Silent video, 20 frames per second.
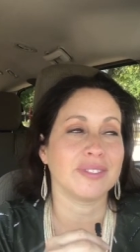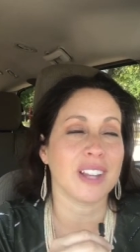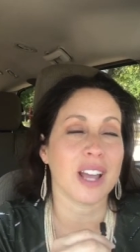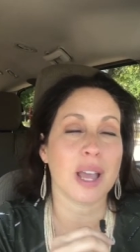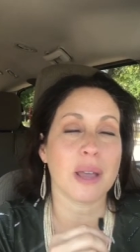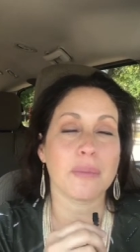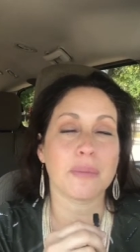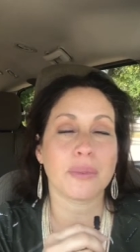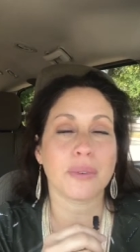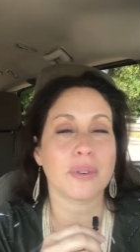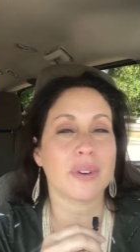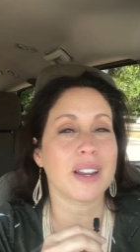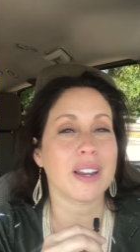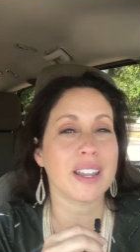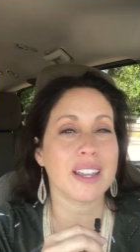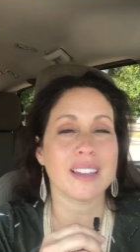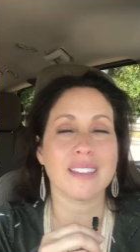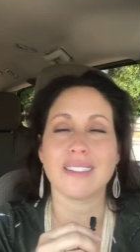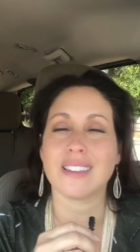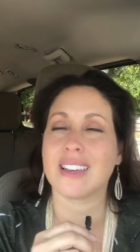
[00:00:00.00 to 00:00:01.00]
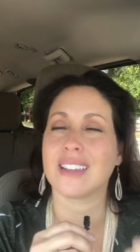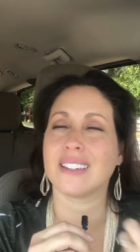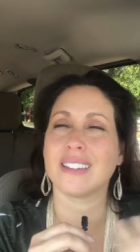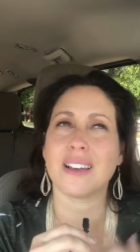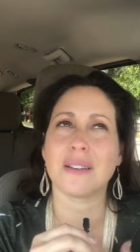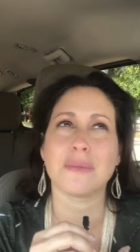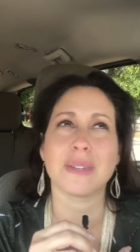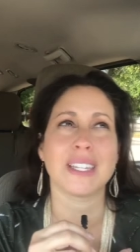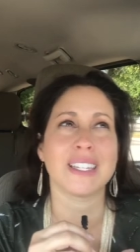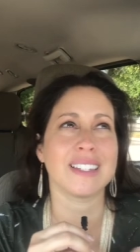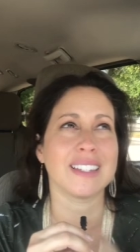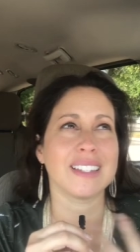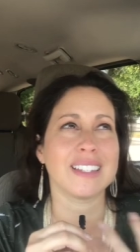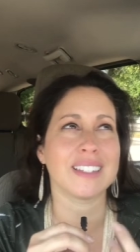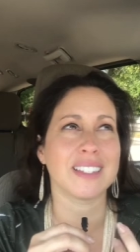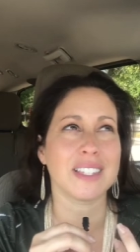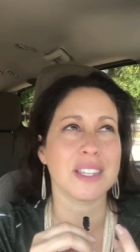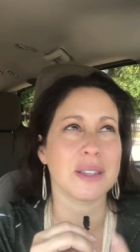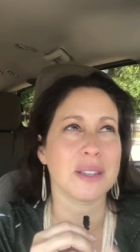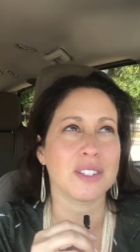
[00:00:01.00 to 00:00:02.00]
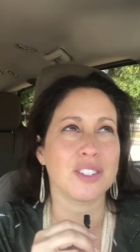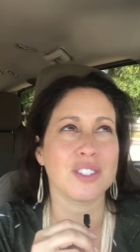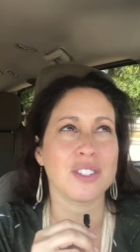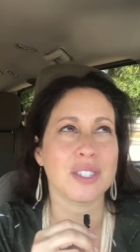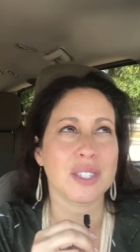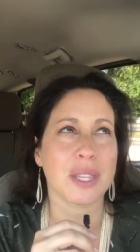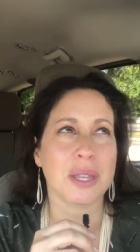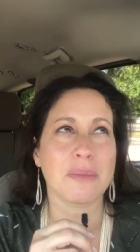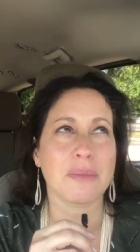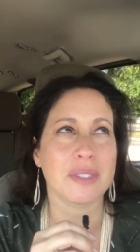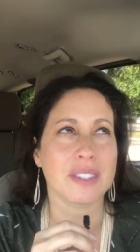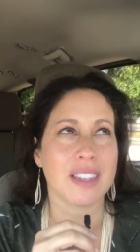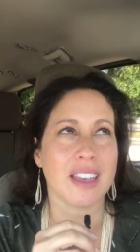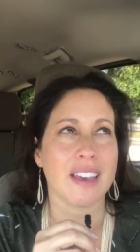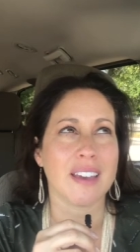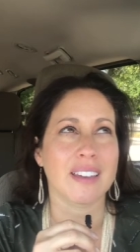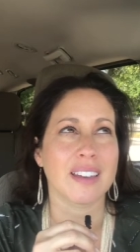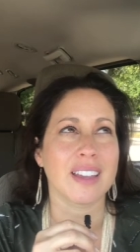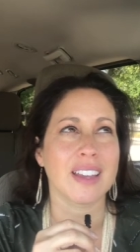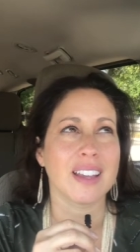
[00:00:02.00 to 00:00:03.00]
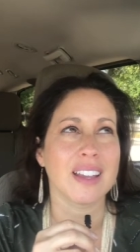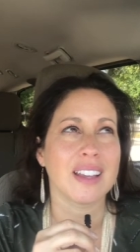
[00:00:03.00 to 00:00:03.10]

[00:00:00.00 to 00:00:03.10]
i pray that i mean it's it just seems that